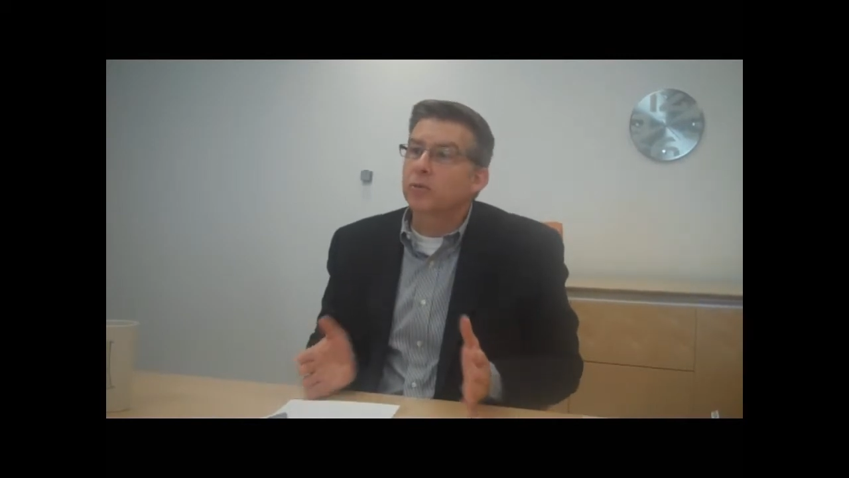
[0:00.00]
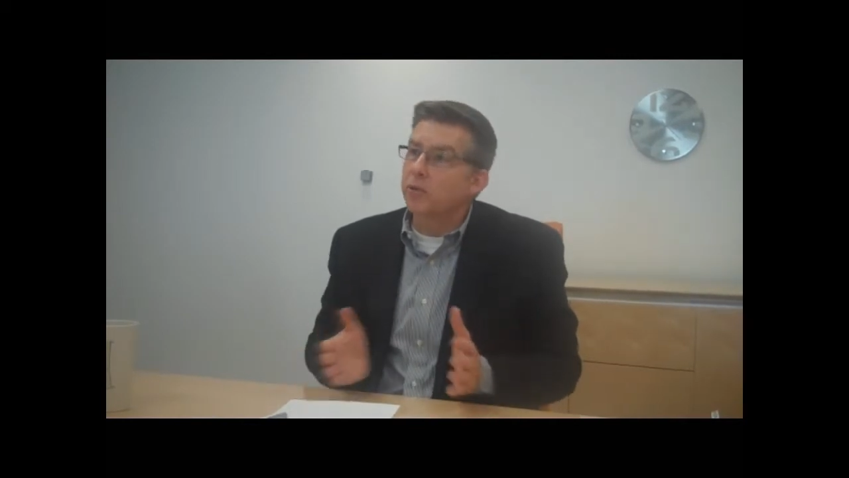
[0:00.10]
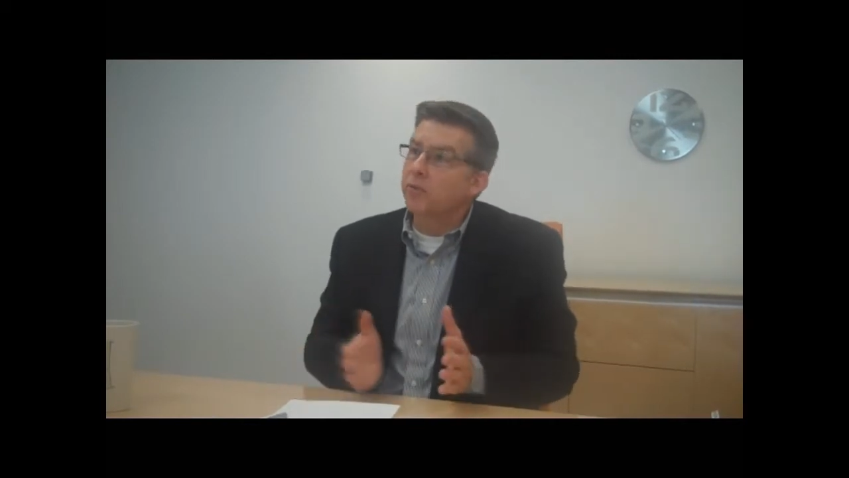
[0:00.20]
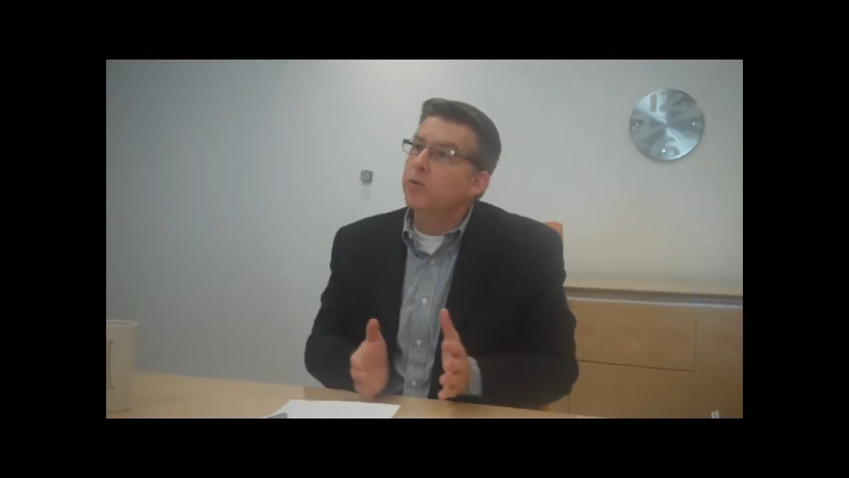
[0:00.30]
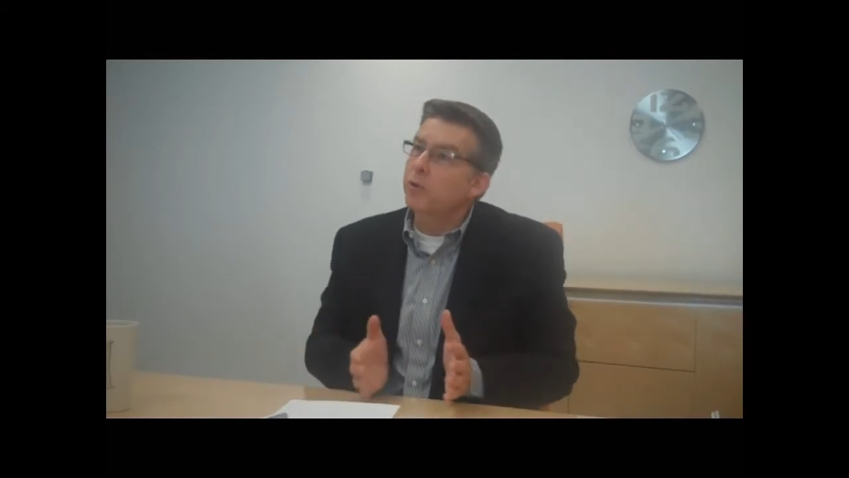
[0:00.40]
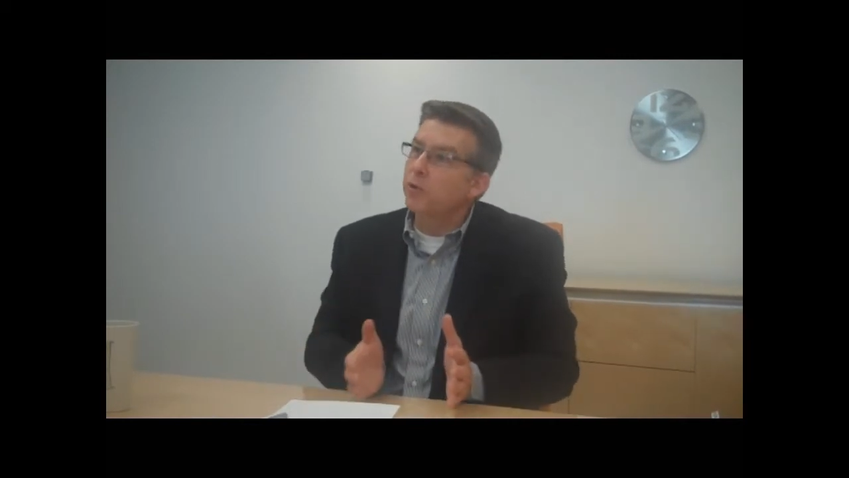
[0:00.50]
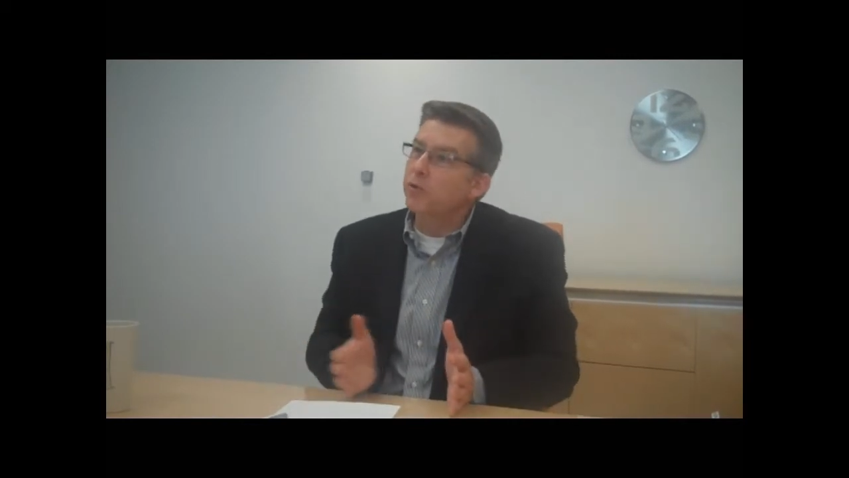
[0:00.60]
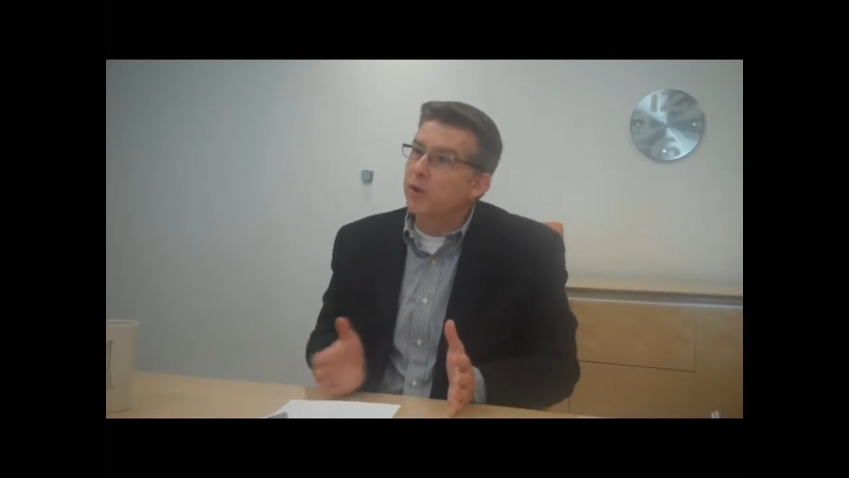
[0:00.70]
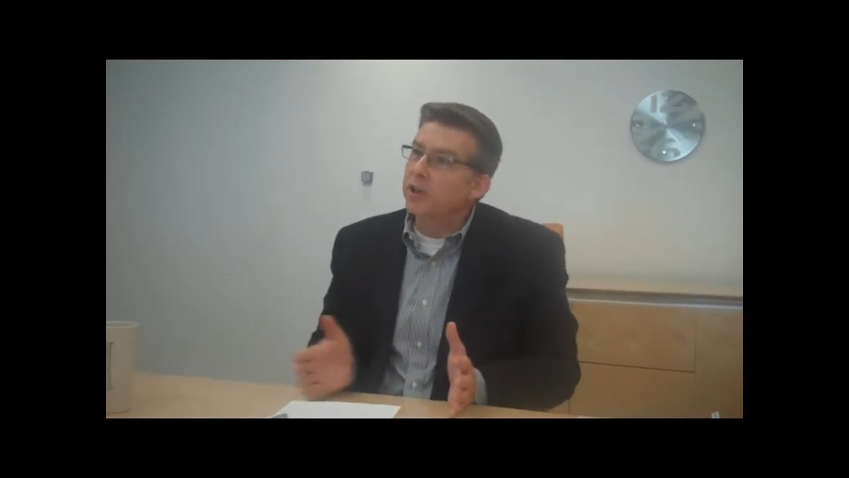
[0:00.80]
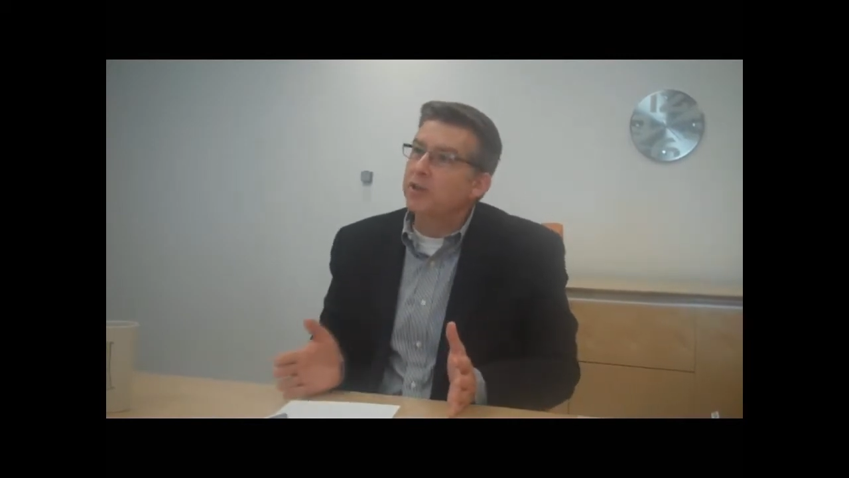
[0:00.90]
with a few
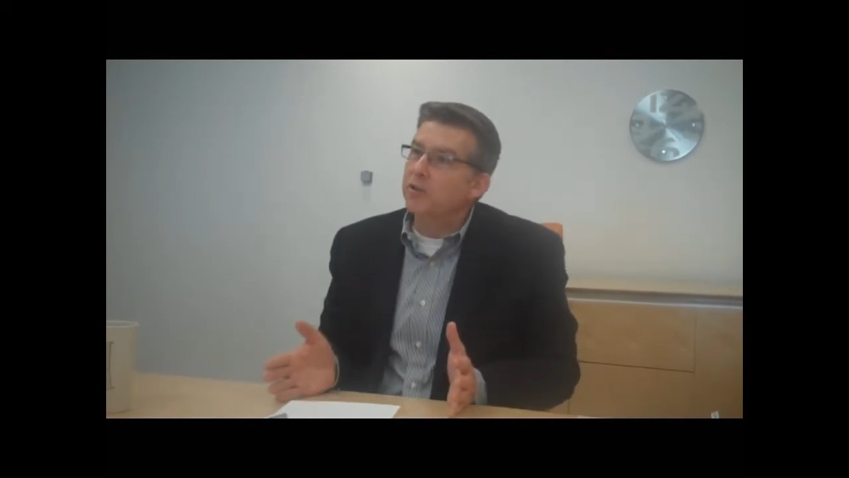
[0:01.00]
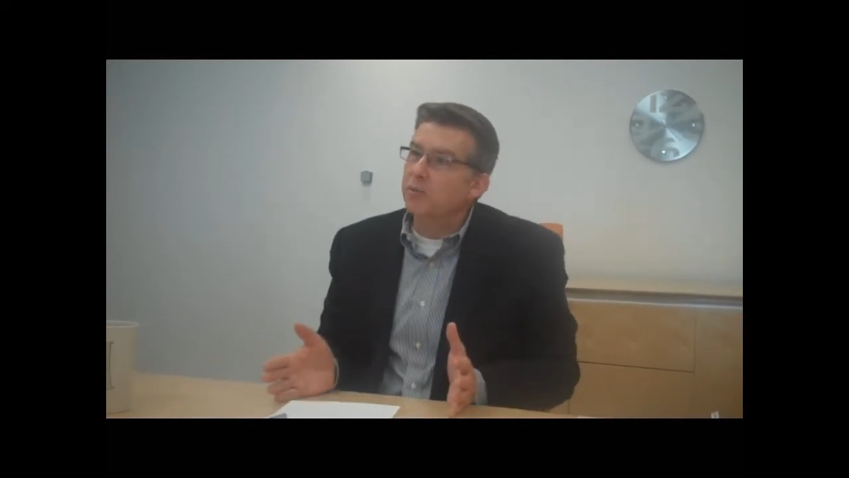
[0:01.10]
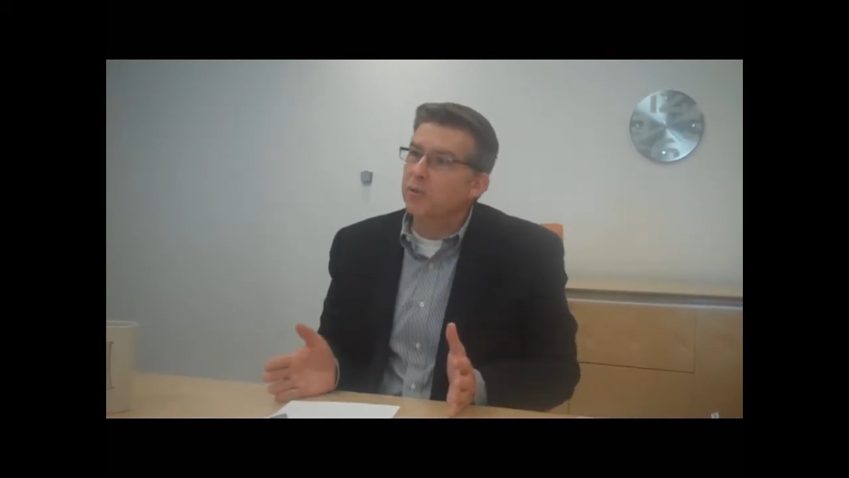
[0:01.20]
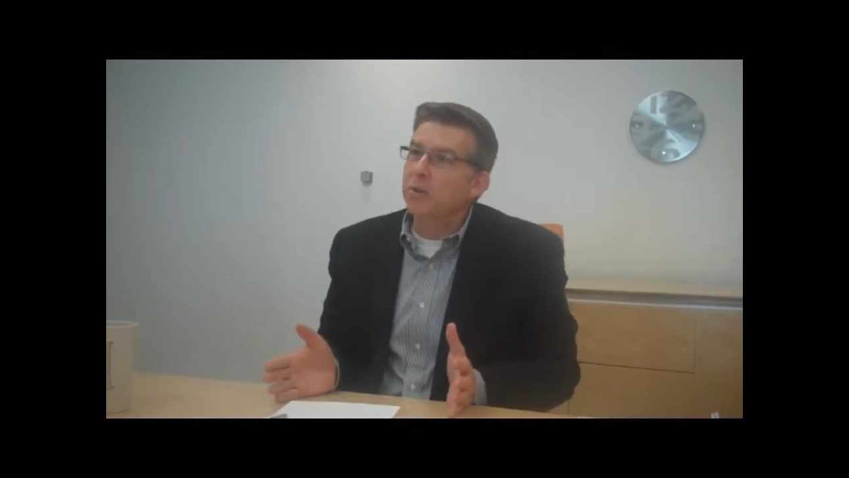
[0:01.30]
finding some